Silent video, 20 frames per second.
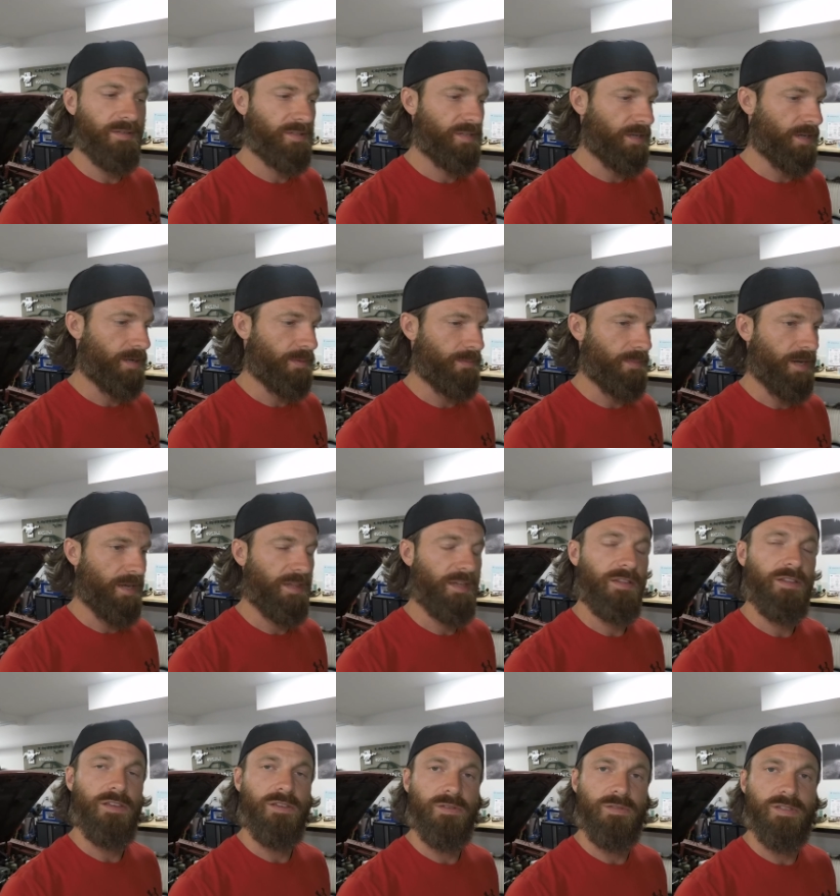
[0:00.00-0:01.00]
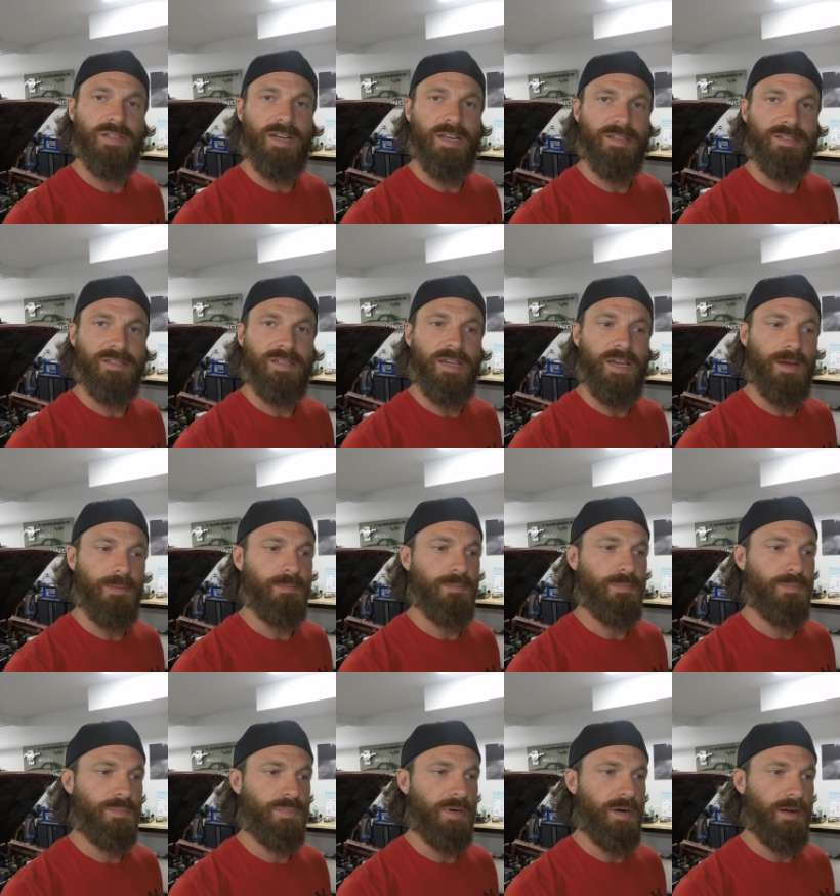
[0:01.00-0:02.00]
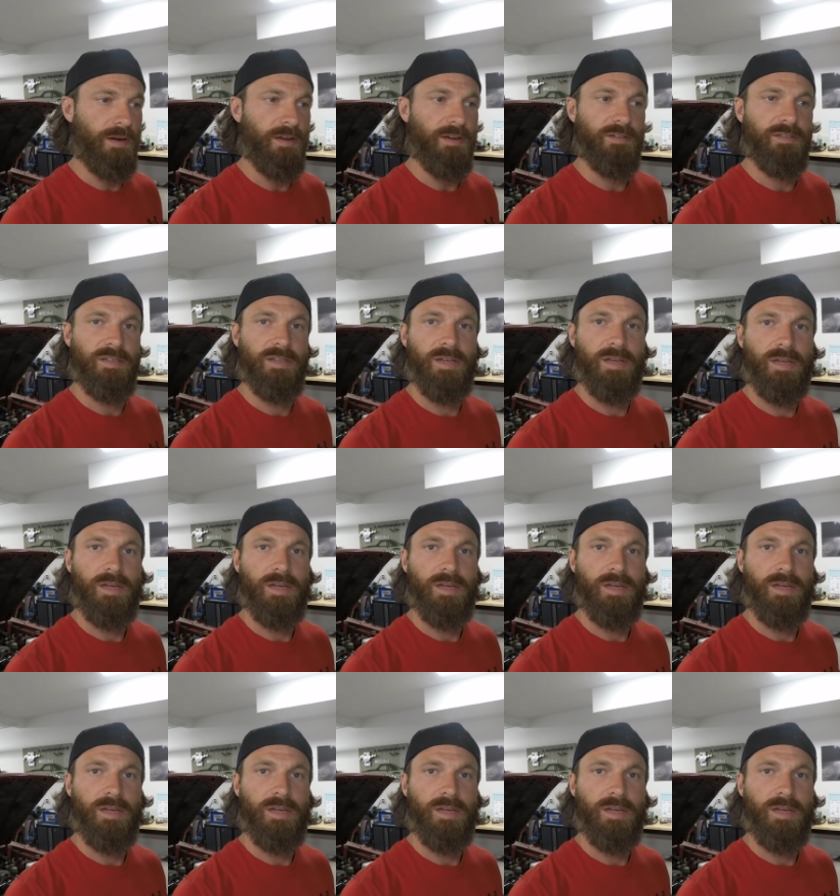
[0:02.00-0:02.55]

I think they use an SEM product.